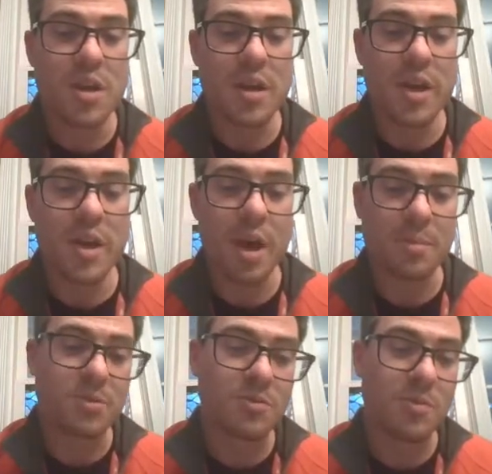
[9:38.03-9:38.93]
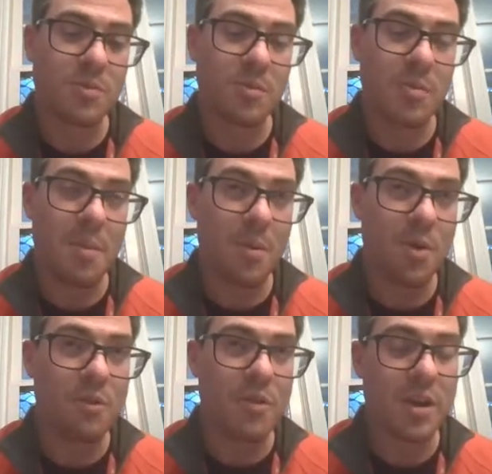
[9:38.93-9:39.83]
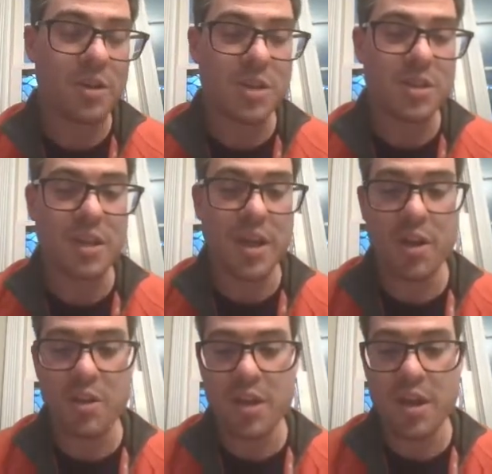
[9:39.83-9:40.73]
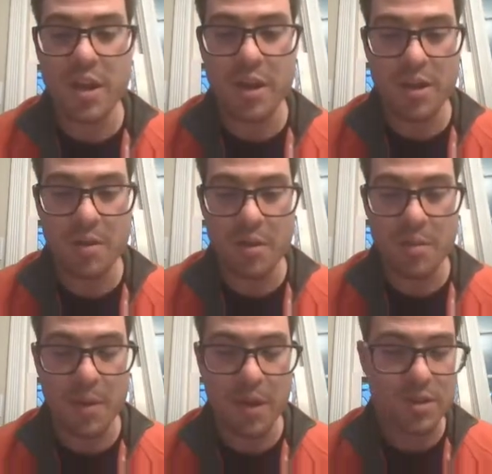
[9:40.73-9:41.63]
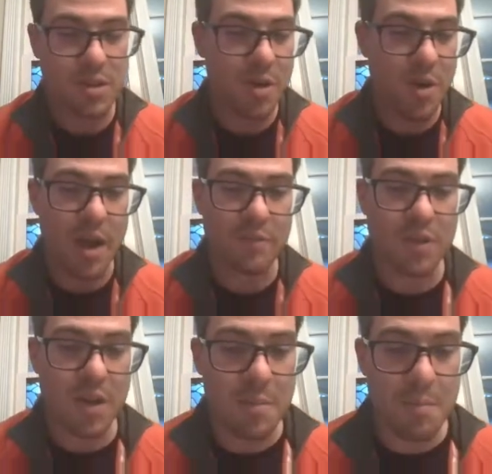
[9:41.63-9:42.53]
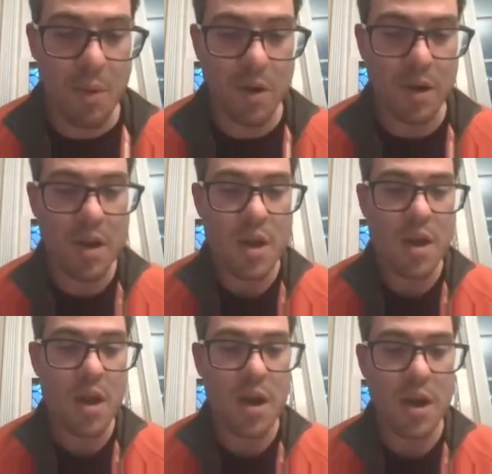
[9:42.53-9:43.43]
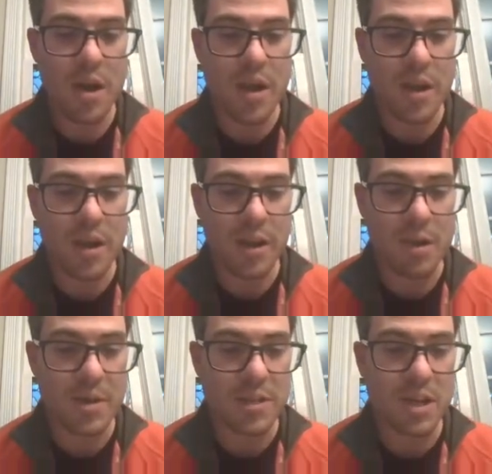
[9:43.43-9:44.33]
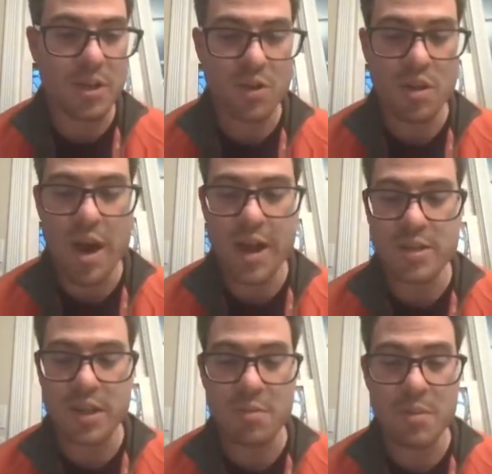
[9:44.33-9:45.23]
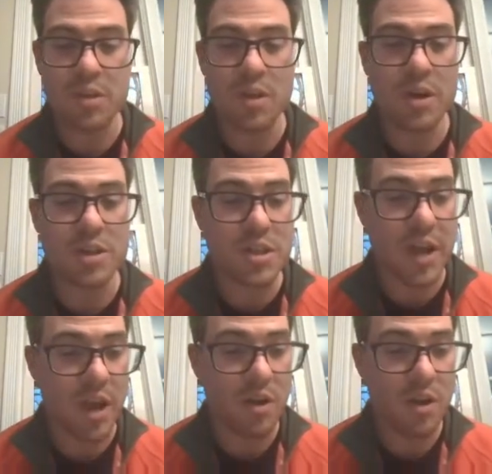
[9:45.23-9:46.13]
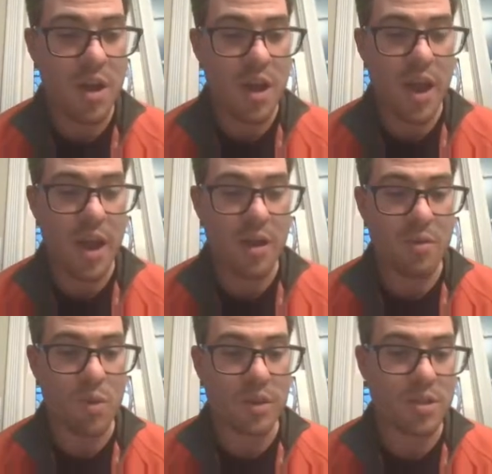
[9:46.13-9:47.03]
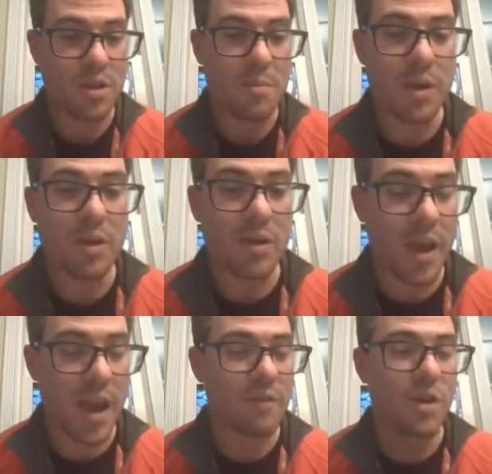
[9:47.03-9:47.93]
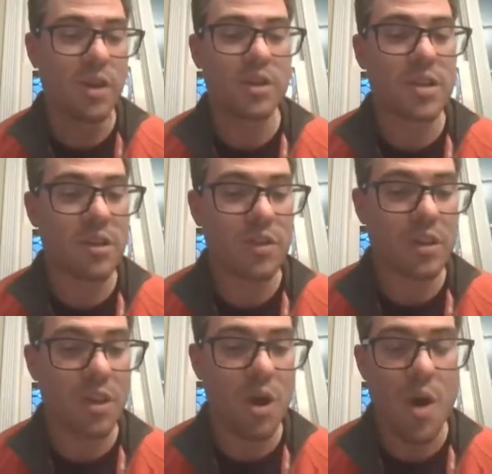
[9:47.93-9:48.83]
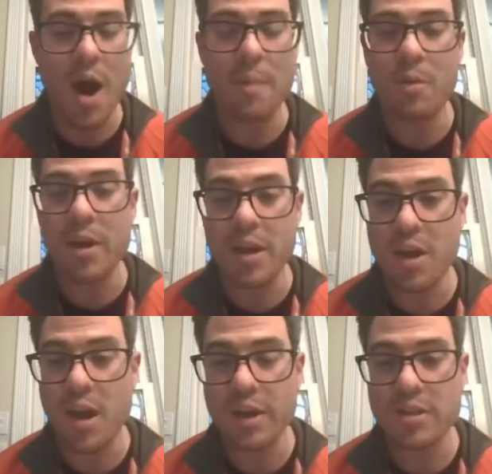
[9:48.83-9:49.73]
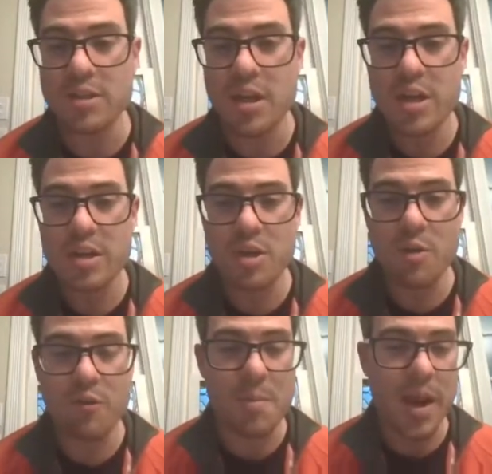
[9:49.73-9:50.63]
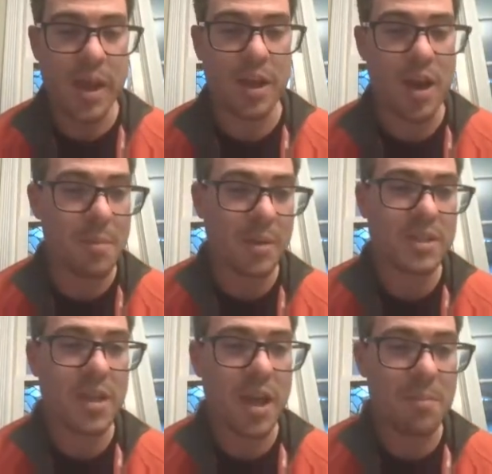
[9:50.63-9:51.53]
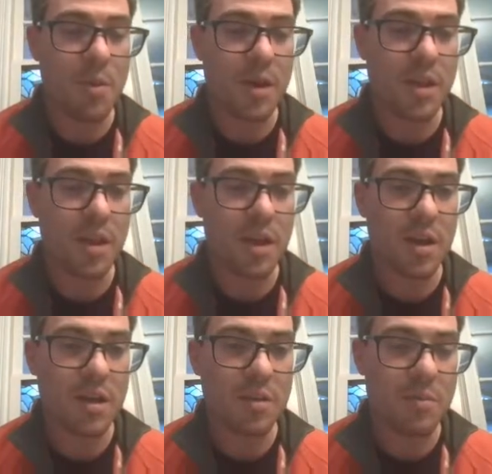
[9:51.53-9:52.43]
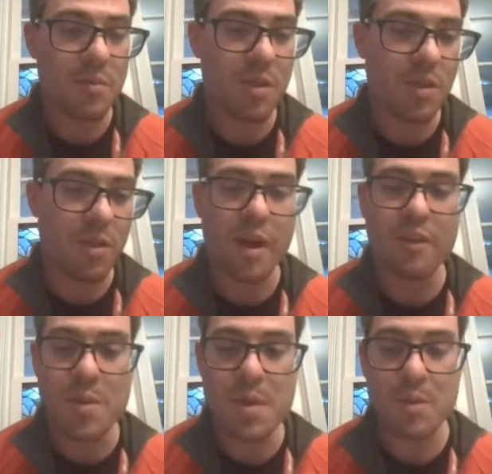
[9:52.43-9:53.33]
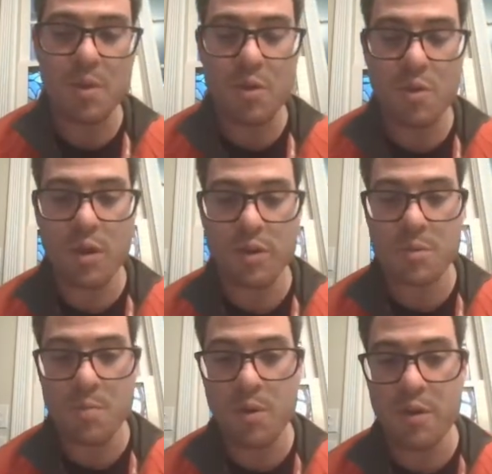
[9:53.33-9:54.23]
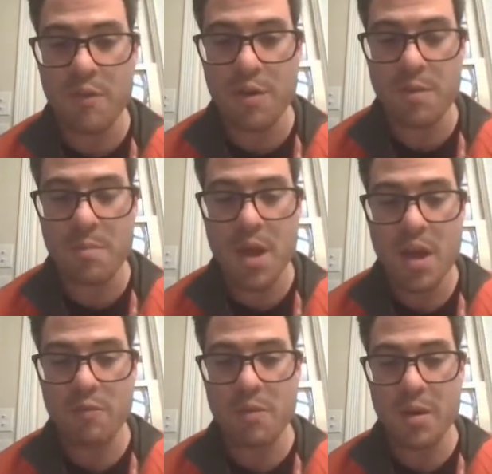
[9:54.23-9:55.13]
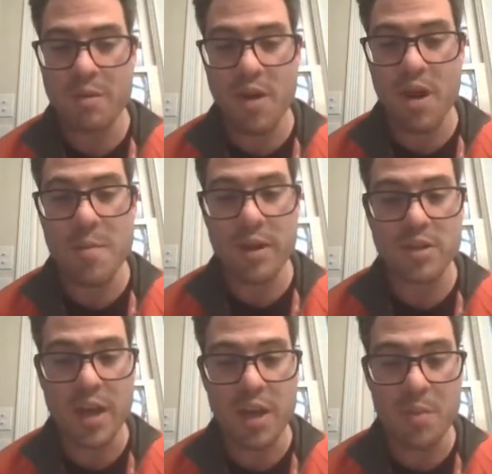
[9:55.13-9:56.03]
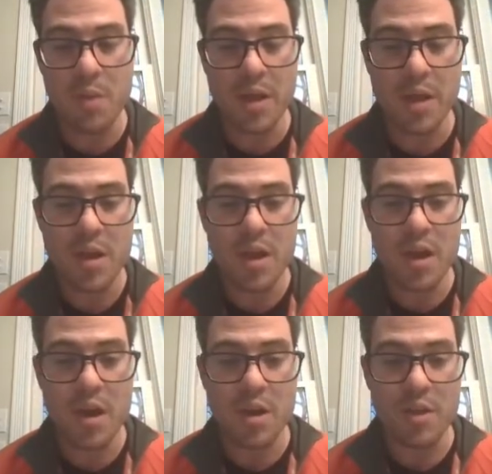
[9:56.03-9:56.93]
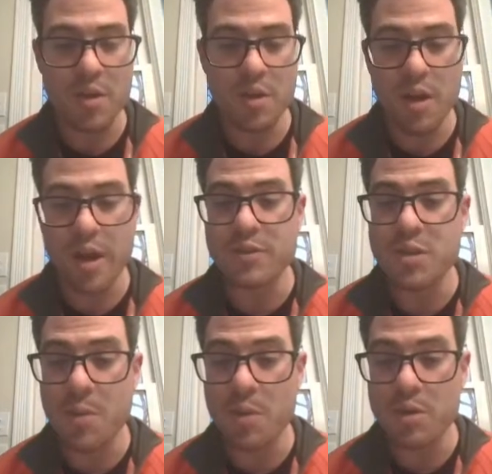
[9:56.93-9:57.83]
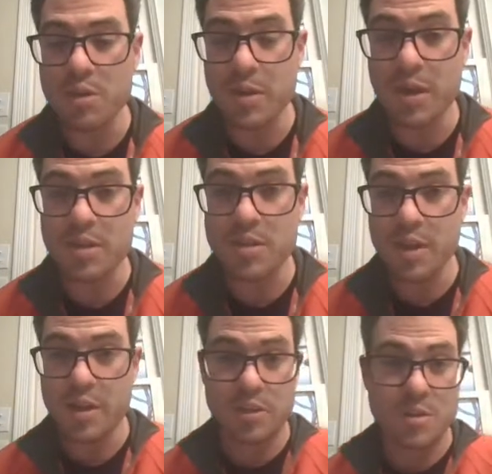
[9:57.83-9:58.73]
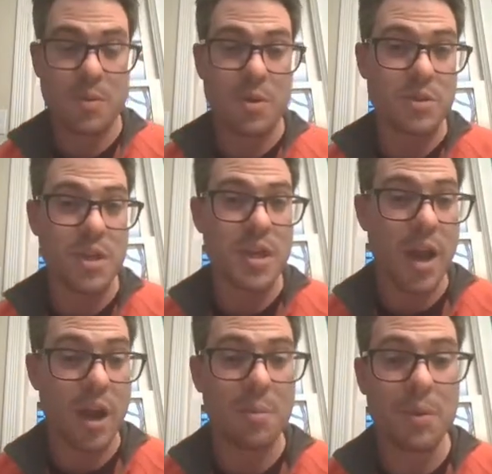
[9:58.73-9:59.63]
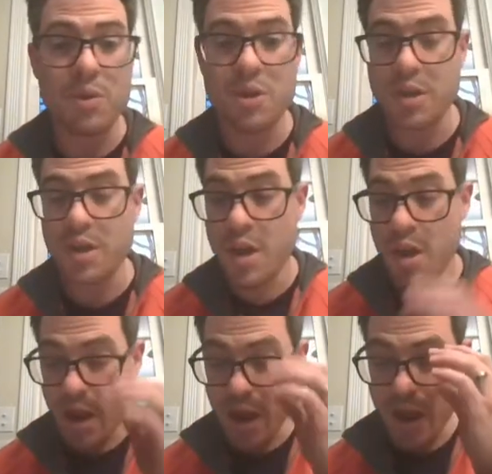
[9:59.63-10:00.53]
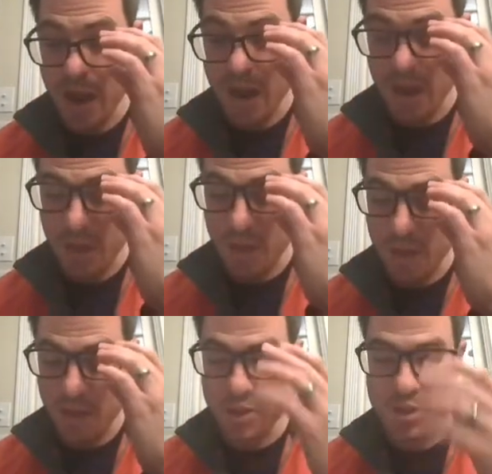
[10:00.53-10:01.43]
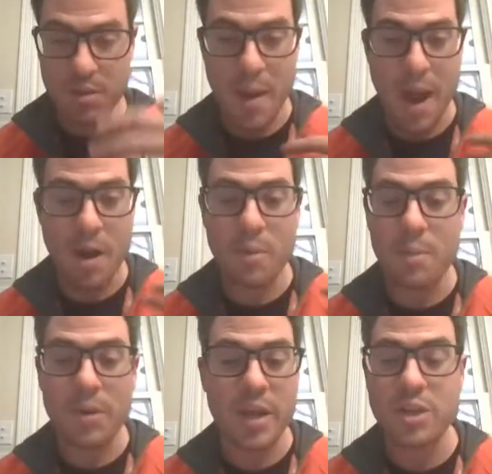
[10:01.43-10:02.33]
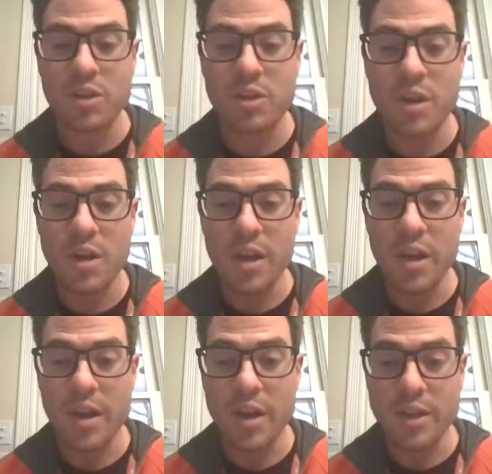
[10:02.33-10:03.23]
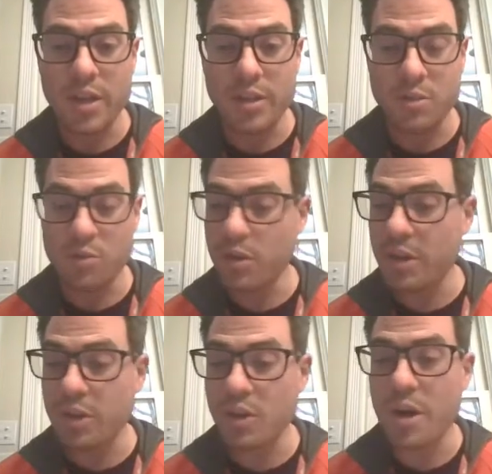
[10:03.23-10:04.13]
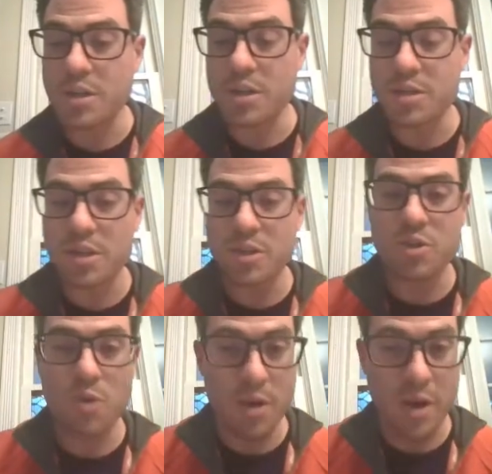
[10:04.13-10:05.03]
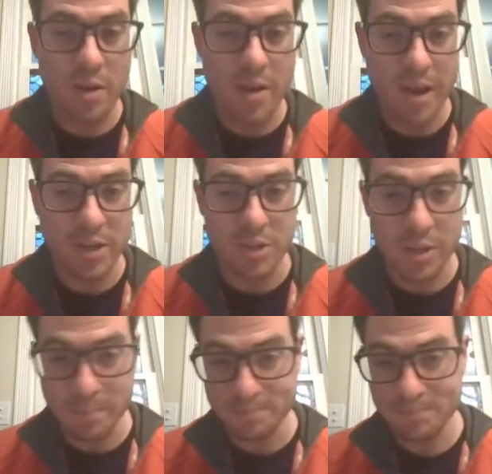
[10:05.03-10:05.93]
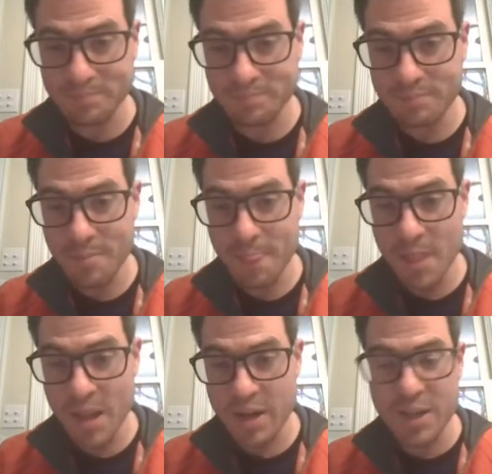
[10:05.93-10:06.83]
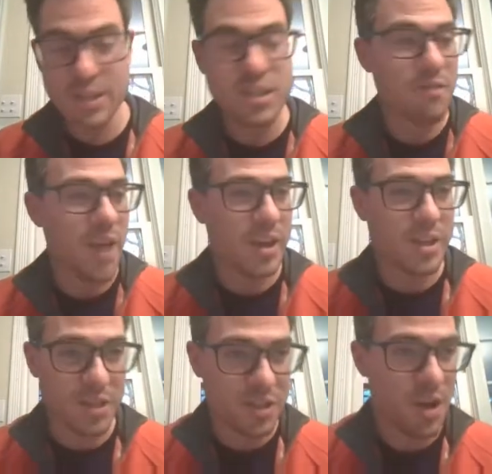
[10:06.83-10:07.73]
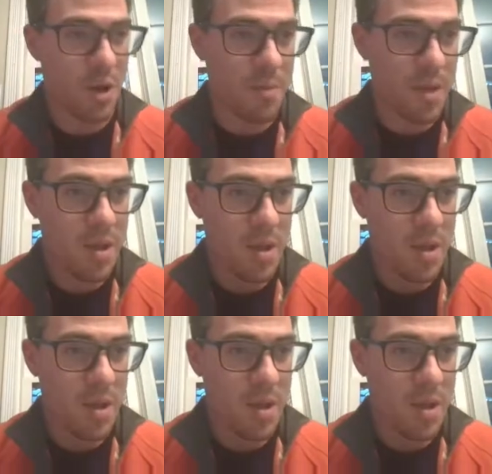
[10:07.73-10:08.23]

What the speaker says: It helps improve energy security because you don't have to import. It can be centralized, it can be large scale, and once they're built, they have relatively low operating costs. So from an economic standpoint, there are a lot of people who are supportive of them. From an environmental standpoint, there are a lot of supporters because it doesn't produce any air pollution, and just the power potential is really large. It's extraordinary, actually. Disadvantages, though.